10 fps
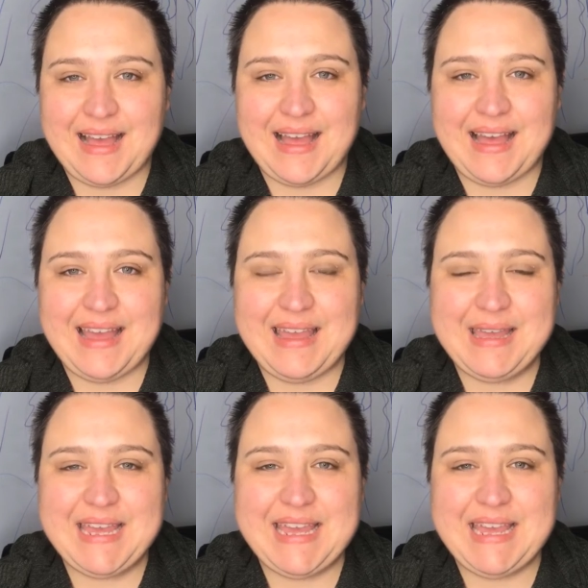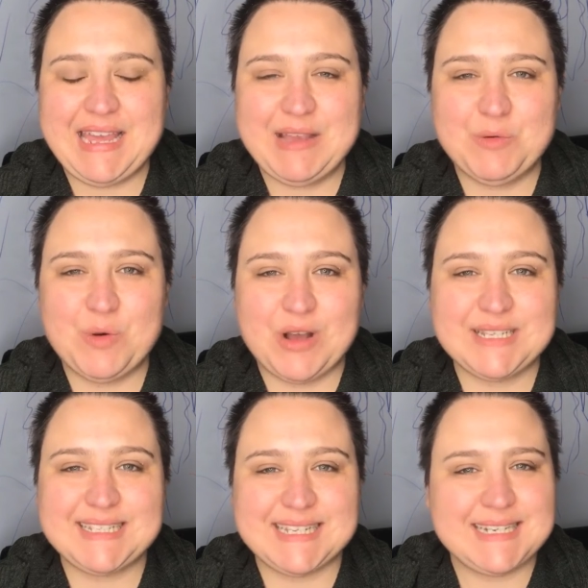I
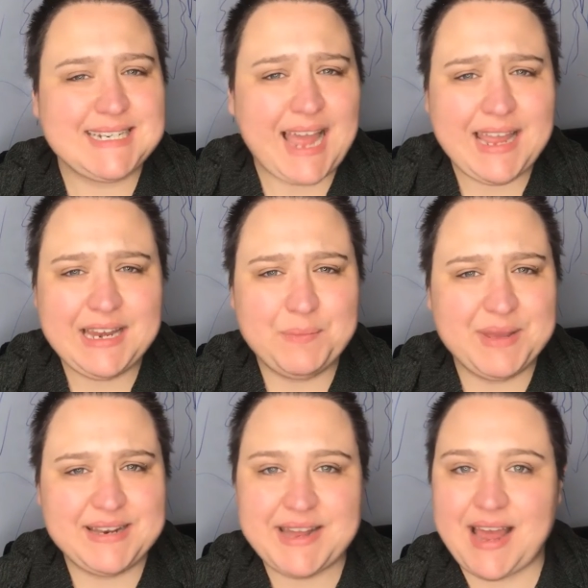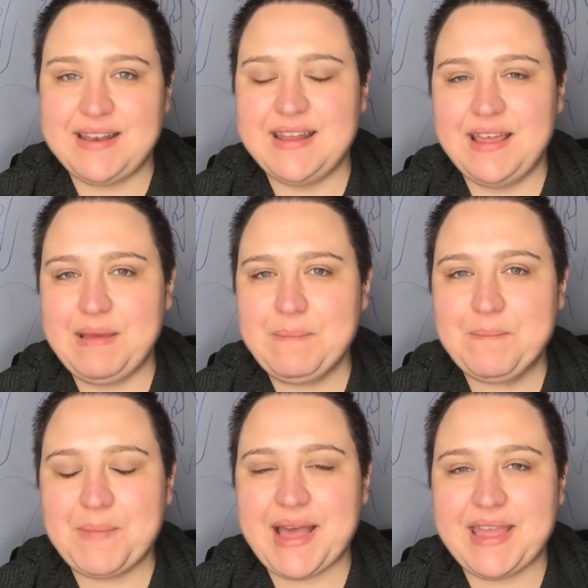was a tiny bit under
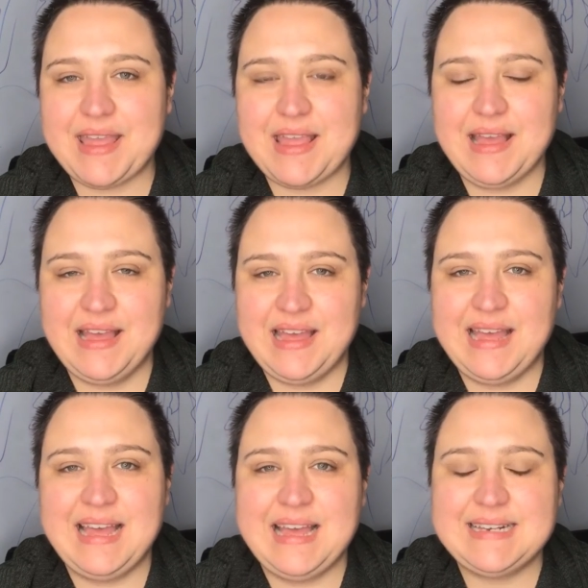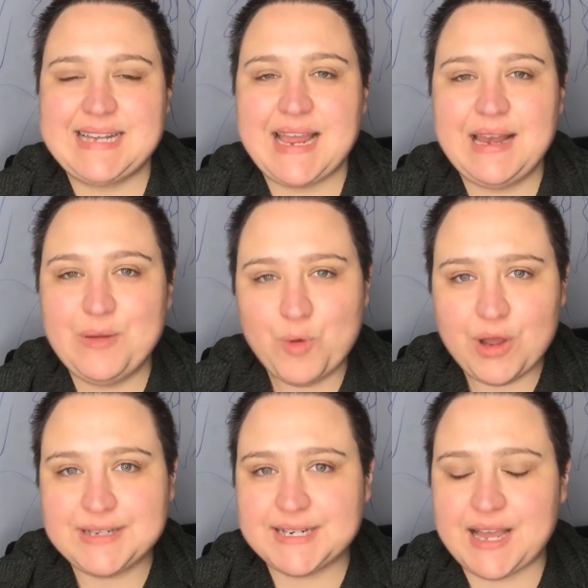my daily
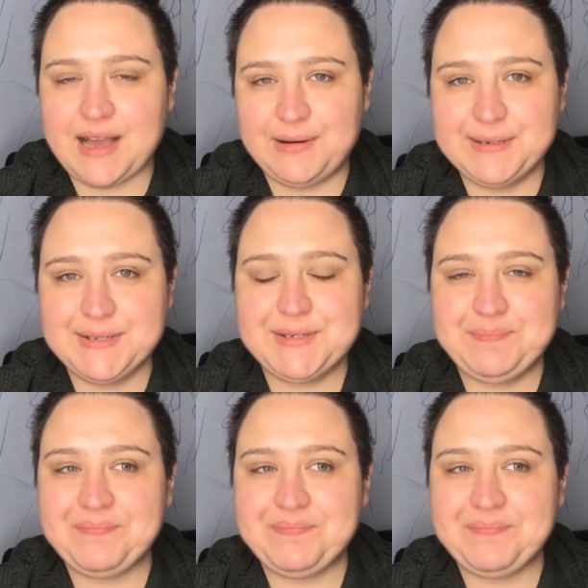word count